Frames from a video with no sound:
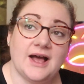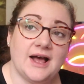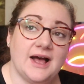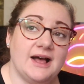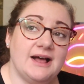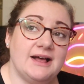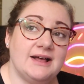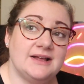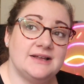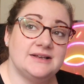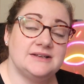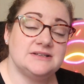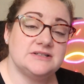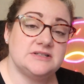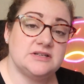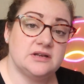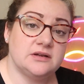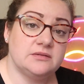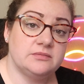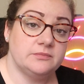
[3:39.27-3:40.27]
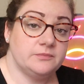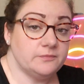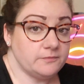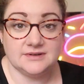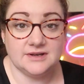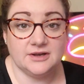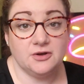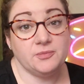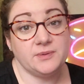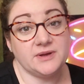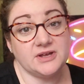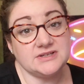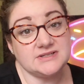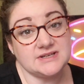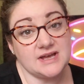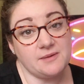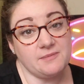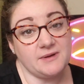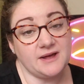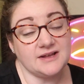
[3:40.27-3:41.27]
and it'll be good
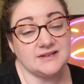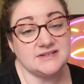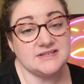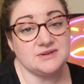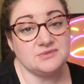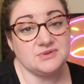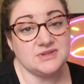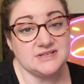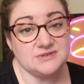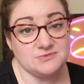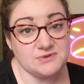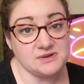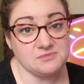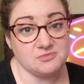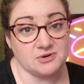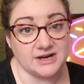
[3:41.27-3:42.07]
to get back and see what this week